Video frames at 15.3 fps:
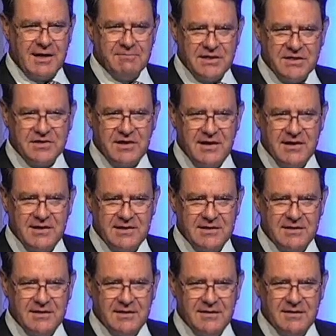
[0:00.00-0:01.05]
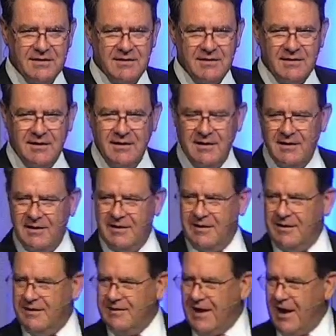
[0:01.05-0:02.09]
can be studied.
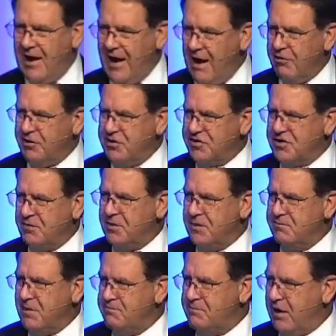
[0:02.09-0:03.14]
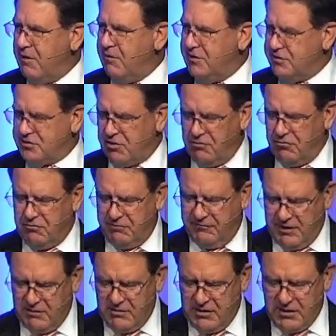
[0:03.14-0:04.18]
Now, how could something be buried so
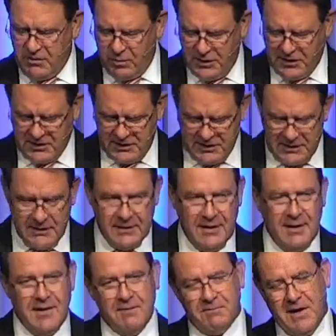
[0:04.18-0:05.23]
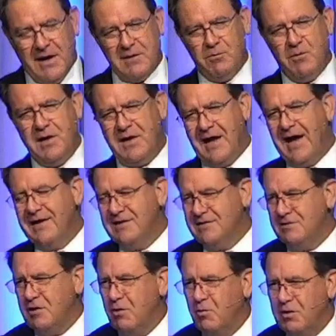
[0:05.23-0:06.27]
very quickly? By the way, I
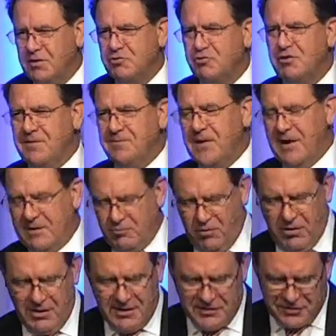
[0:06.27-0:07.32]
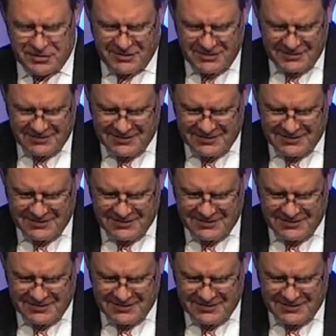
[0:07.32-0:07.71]
didn't know what a trilobite was.